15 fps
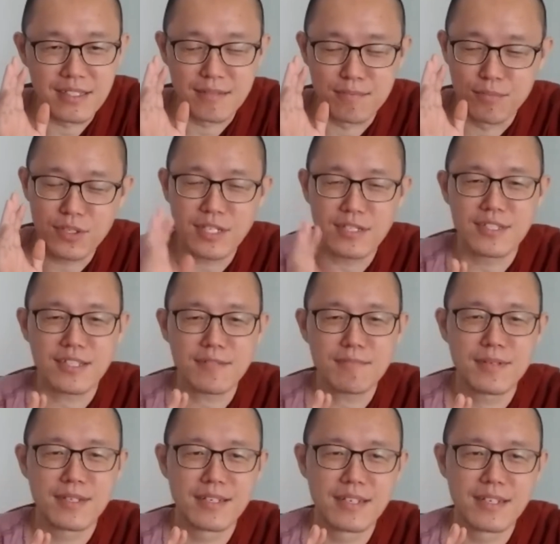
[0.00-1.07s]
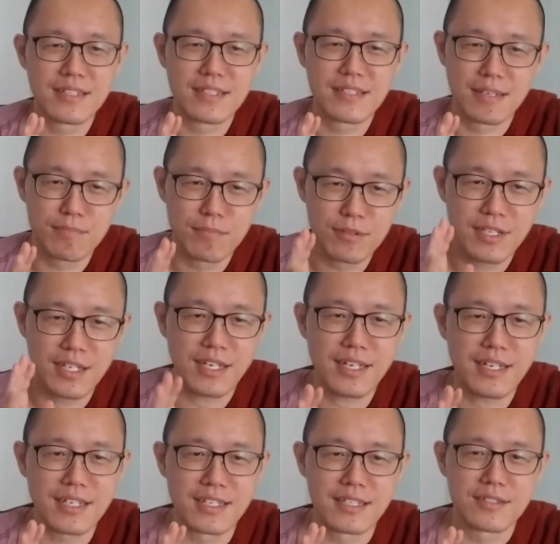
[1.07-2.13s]
Buddhism the
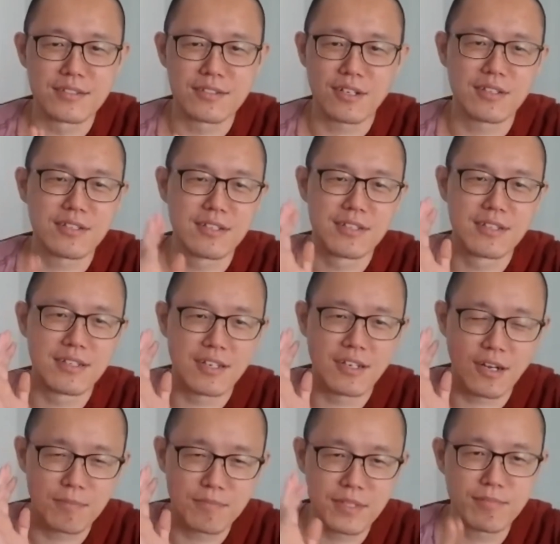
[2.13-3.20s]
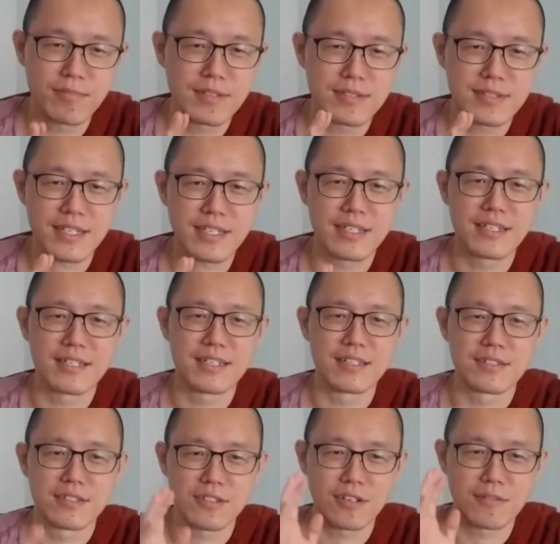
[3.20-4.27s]
Buddha is not optimistic,
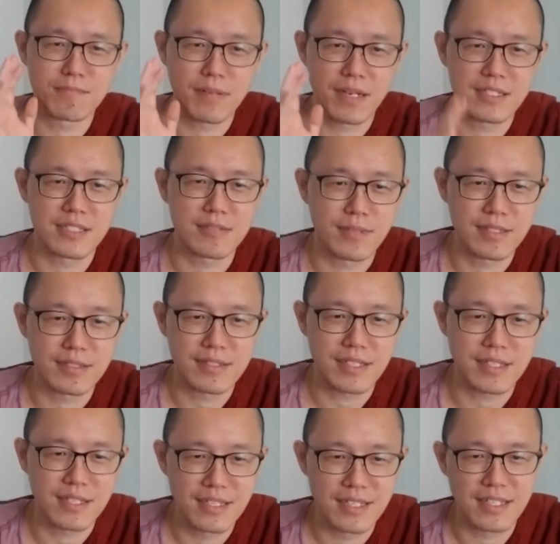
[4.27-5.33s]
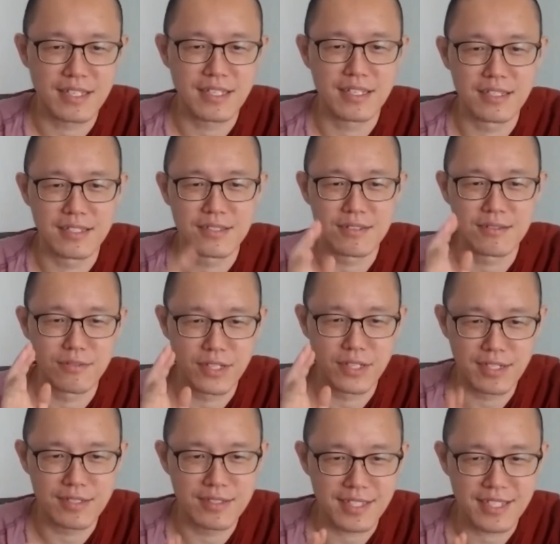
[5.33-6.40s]
is not pessimistic, he is
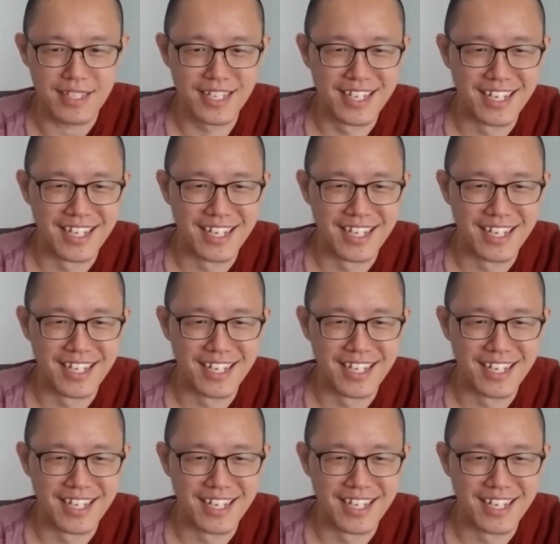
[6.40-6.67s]
realistic.